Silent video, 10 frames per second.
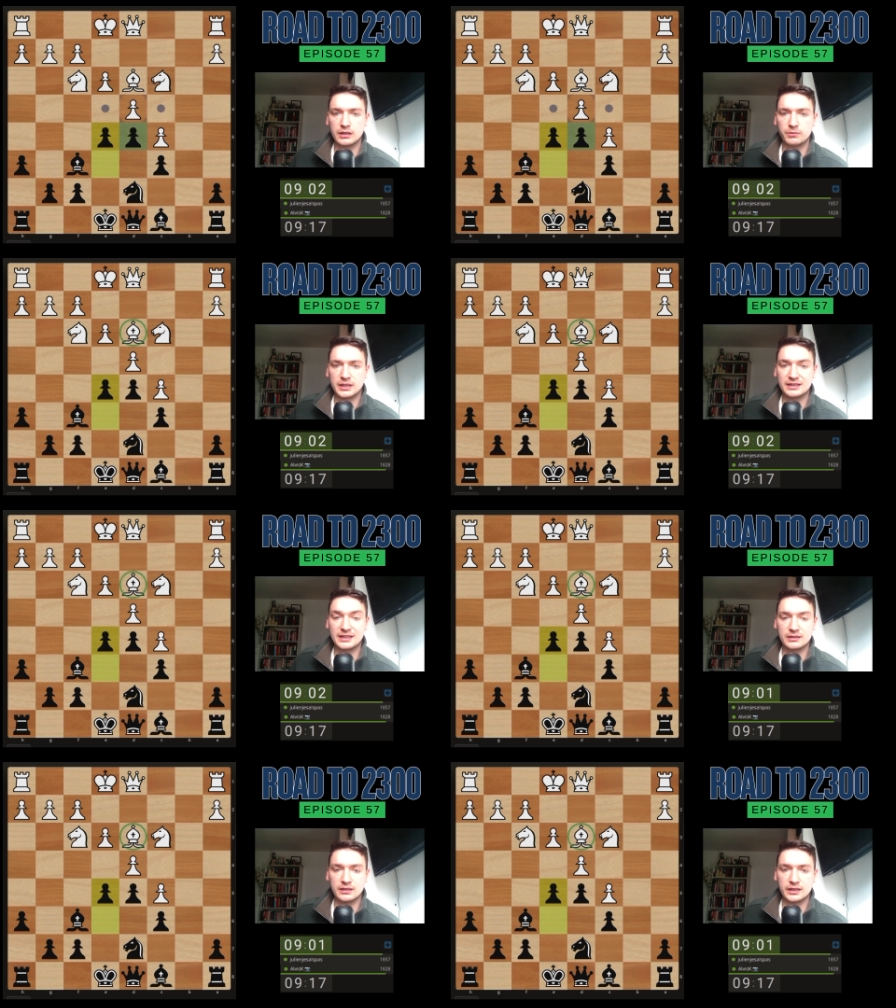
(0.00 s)
because he
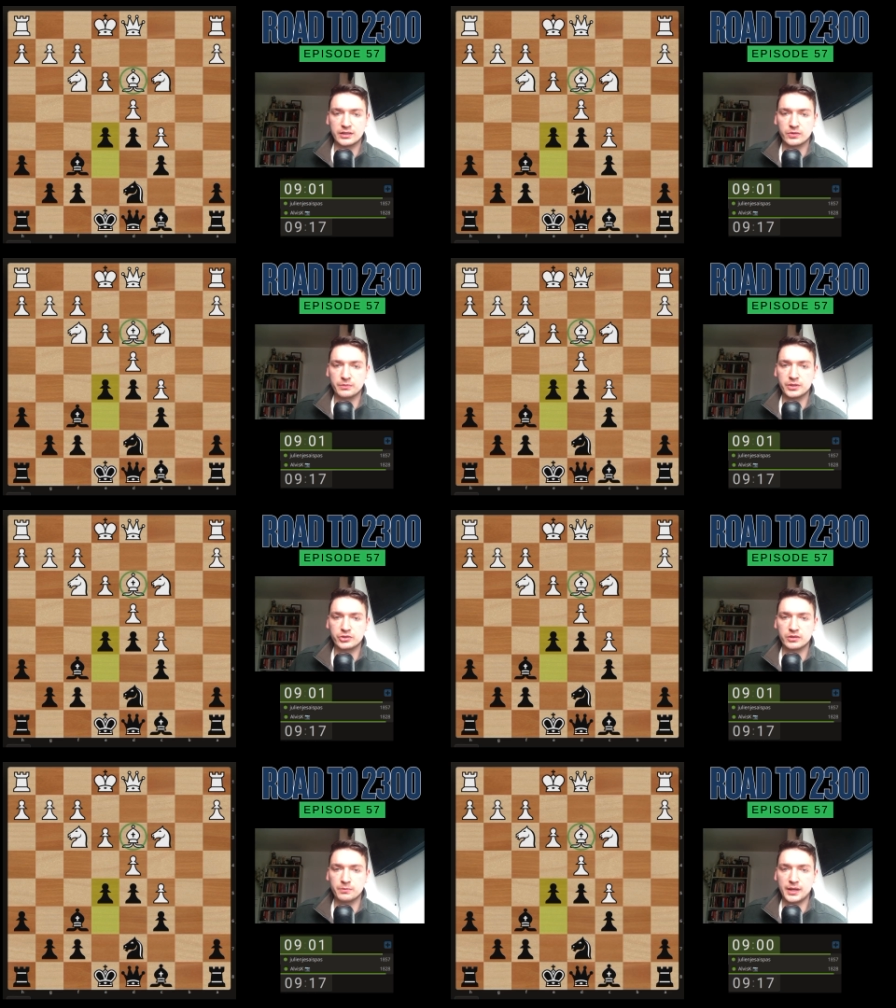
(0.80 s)
has a light square
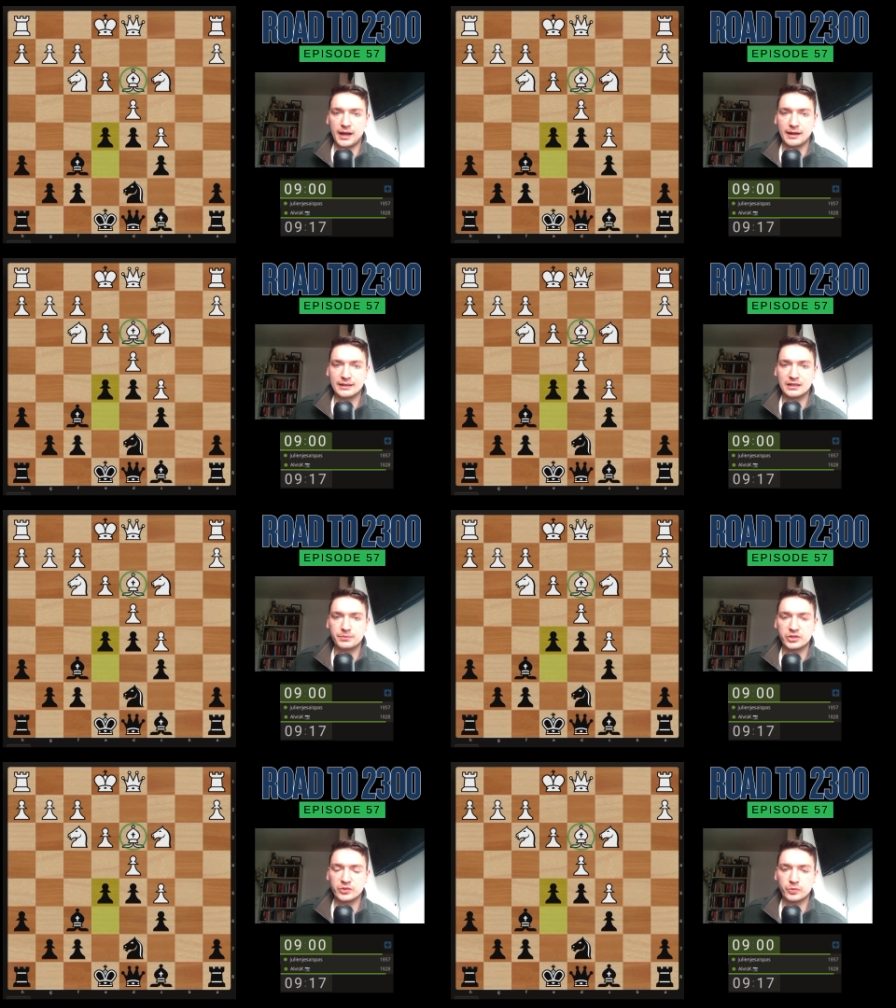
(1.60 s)
bishop and this
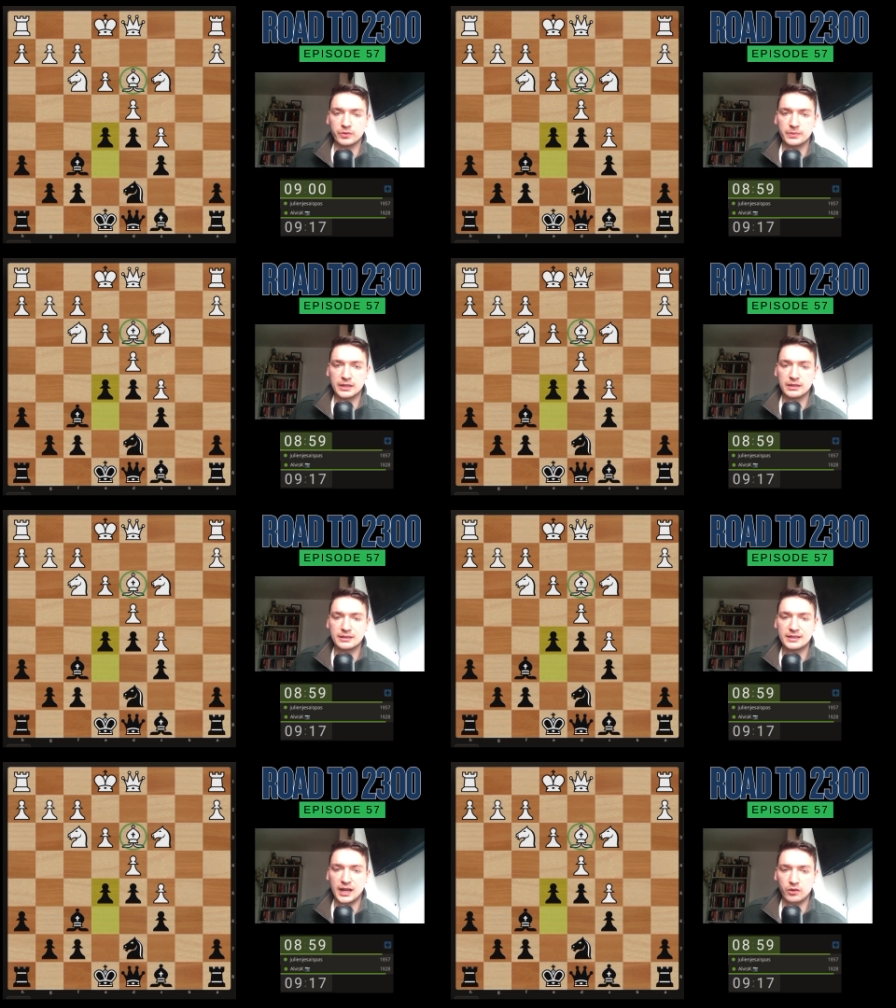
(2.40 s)
bishop would be
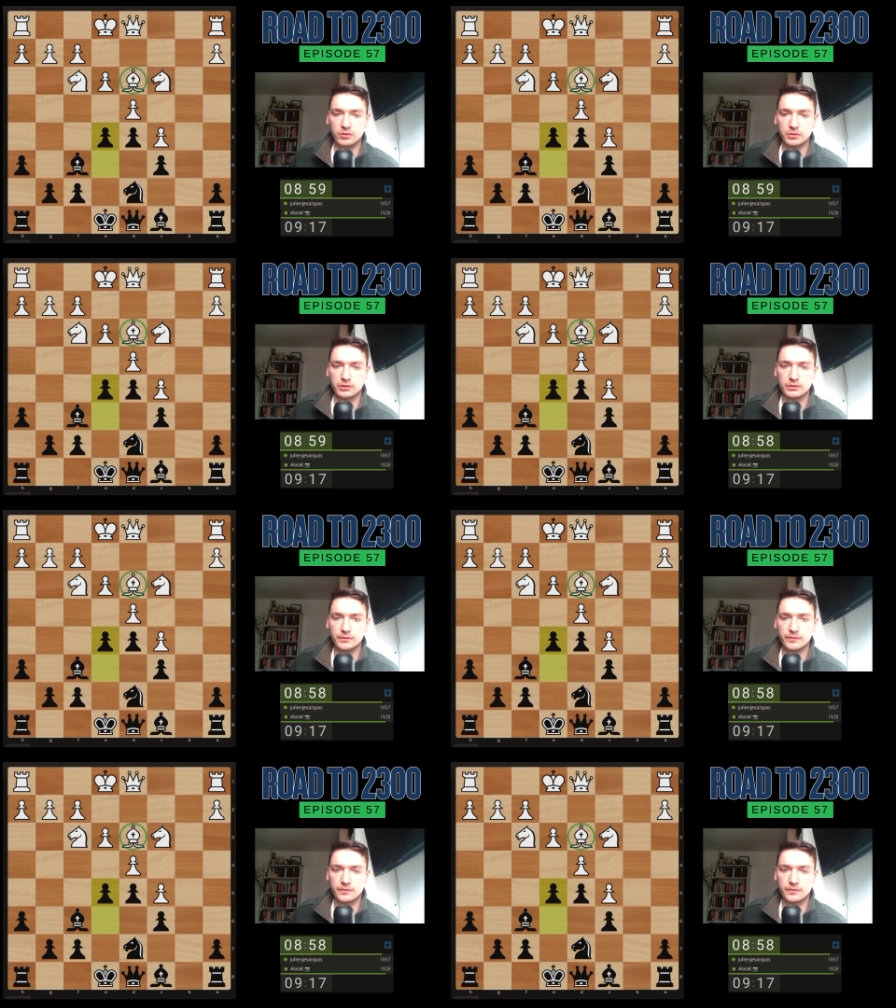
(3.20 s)
terrible.